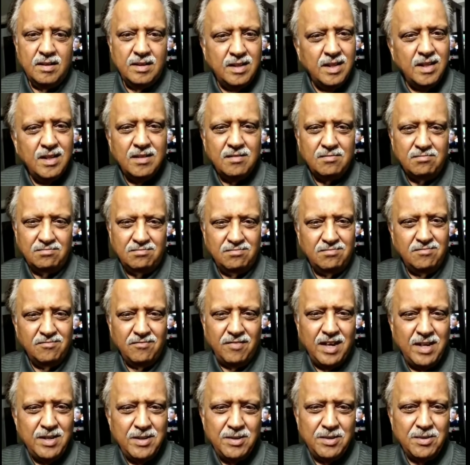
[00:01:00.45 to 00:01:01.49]
Yeah,
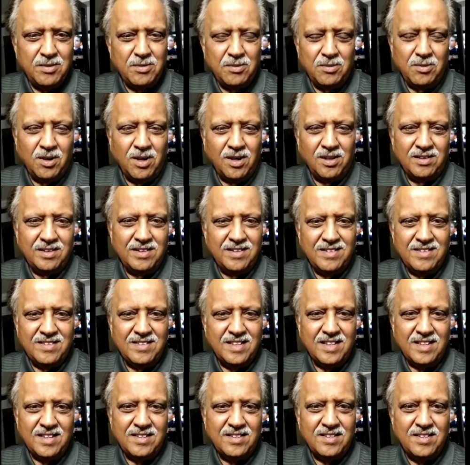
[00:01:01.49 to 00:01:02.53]
why do you do all these
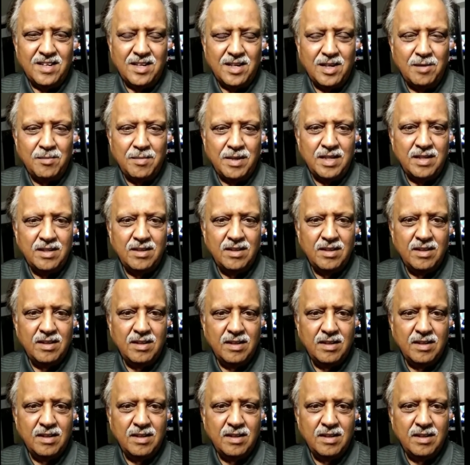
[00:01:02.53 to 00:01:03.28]
things, gentlemen?